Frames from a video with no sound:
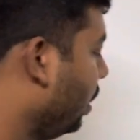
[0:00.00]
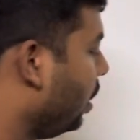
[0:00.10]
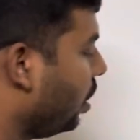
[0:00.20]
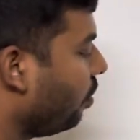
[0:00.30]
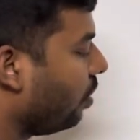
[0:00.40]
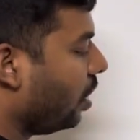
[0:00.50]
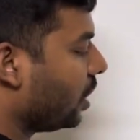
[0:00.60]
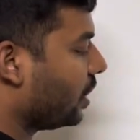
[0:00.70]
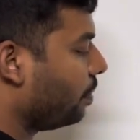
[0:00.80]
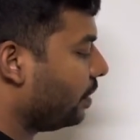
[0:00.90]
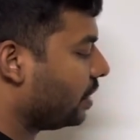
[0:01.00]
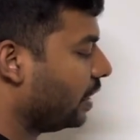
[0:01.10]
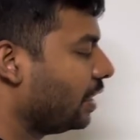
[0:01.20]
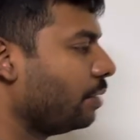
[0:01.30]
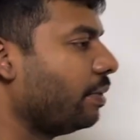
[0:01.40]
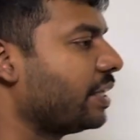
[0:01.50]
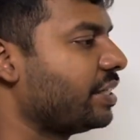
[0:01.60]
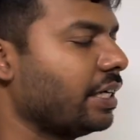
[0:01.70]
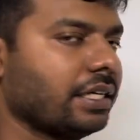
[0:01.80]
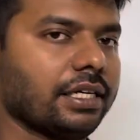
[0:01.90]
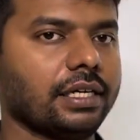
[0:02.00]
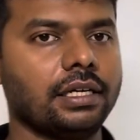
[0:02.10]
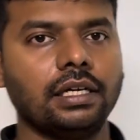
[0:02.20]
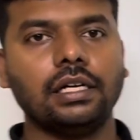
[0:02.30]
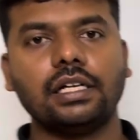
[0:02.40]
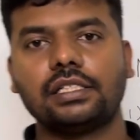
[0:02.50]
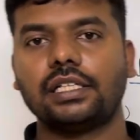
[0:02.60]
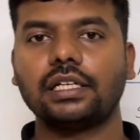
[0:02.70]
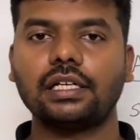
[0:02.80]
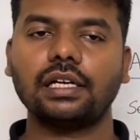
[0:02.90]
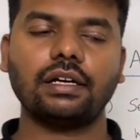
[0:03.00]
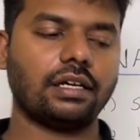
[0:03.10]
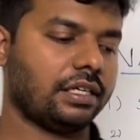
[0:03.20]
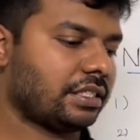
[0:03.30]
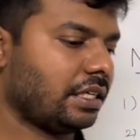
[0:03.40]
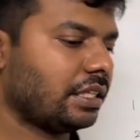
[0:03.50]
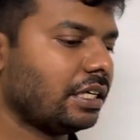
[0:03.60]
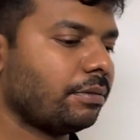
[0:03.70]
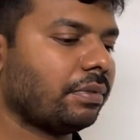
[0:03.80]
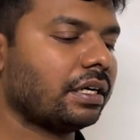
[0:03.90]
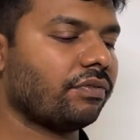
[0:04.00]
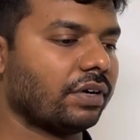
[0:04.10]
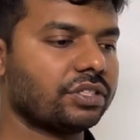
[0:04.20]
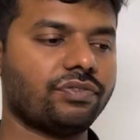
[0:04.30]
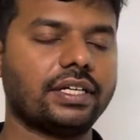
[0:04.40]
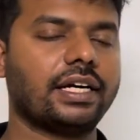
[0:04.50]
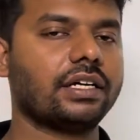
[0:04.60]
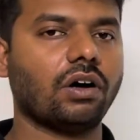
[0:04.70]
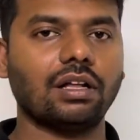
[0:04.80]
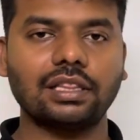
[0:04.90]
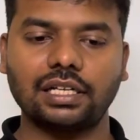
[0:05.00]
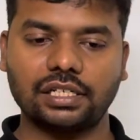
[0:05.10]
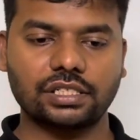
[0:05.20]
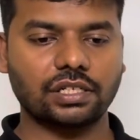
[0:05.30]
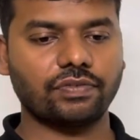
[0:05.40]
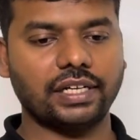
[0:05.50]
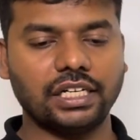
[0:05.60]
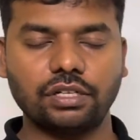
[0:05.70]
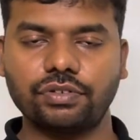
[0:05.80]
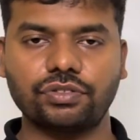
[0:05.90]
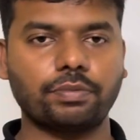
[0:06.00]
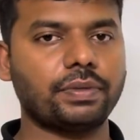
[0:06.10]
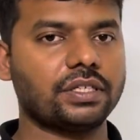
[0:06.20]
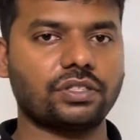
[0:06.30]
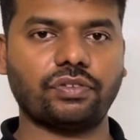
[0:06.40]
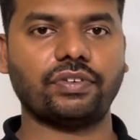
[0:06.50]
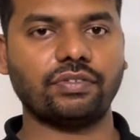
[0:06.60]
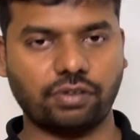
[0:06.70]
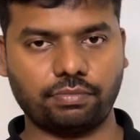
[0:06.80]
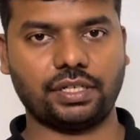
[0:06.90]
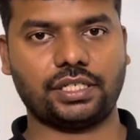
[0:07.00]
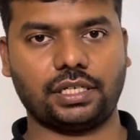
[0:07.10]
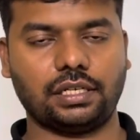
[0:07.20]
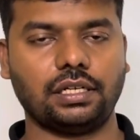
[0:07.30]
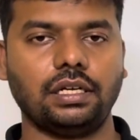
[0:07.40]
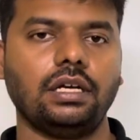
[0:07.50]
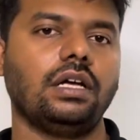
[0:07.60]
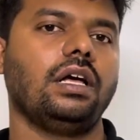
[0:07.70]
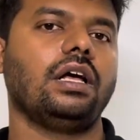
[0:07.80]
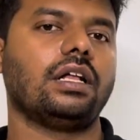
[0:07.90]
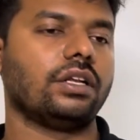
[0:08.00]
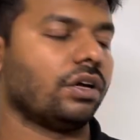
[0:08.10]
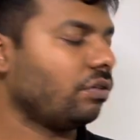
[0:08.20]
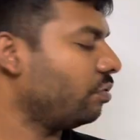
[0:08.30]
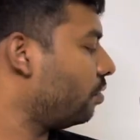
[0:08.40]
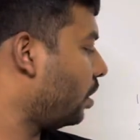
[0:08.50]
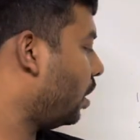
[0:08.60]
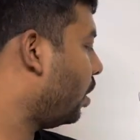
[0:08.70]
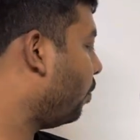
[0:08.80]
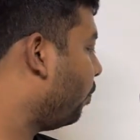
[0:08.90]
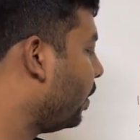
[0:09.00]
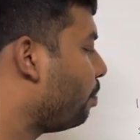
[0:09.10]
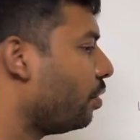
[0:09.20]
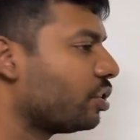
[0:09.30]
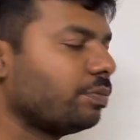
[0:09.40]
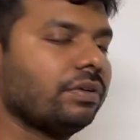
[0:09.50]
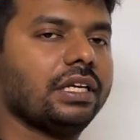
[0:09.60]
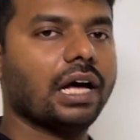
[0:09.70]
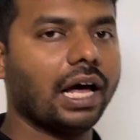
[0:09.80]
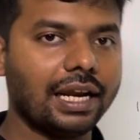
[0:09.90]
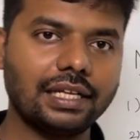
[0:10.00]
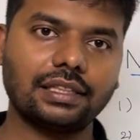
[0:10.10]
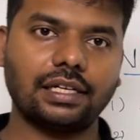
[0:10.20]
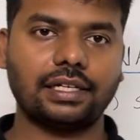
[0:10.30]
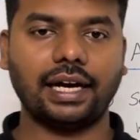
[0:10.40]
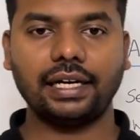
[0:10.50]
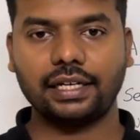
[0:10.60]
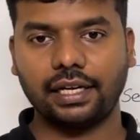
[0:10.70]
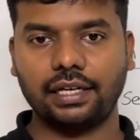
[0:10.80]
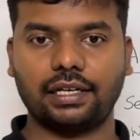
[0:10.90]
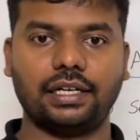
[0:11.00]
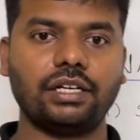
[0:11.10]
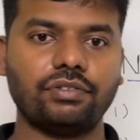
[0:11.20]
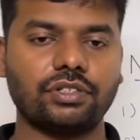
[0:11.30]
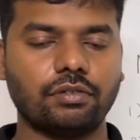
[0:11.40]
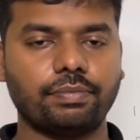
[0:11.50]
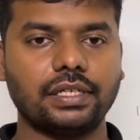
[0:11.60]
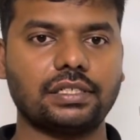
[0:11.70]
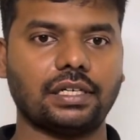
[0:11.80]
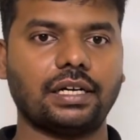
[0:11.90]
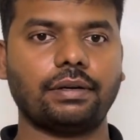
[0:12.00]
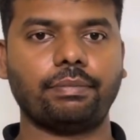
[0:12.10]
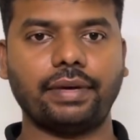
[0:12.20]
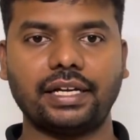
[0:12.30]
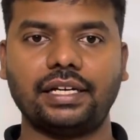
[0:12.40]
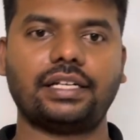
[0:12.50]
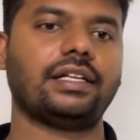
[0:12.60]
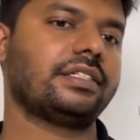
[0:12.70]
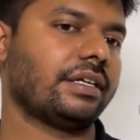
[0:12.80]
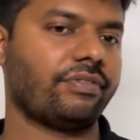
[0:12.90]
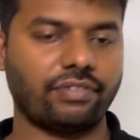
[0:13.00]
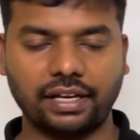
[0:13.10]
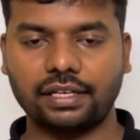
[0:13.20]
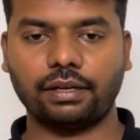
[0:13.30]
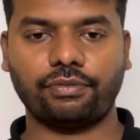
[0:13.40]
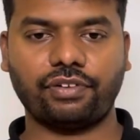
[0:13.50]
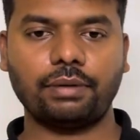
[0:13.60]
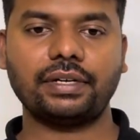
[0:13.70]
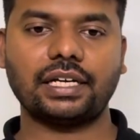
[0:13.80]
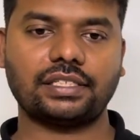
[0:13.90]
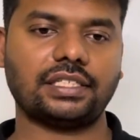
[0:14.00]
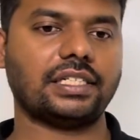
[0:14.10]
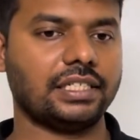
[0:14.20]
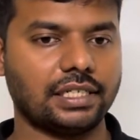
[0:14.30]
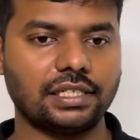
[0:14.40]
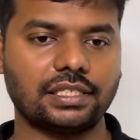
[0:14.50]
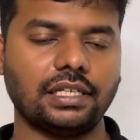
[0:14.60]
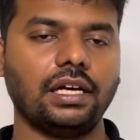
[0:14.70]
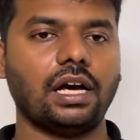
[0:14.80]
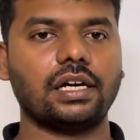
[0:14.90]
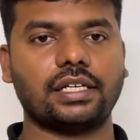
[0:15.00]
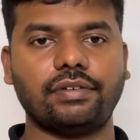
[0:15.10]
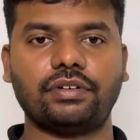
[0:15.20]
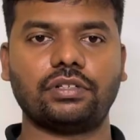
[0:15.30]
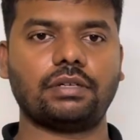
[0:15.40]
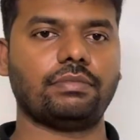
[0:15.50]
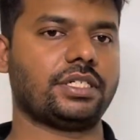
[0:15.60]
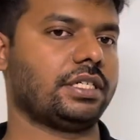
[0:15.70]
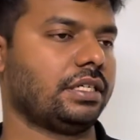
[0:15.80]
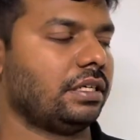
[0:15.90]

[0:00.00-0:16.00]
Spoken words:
Now last step is nothing but chunking. Chunking is nothing but once we get all the list of the individual pieces of information, now we possibly align that entire individual bits and make it as a frame it as a sentence and give it to the machine.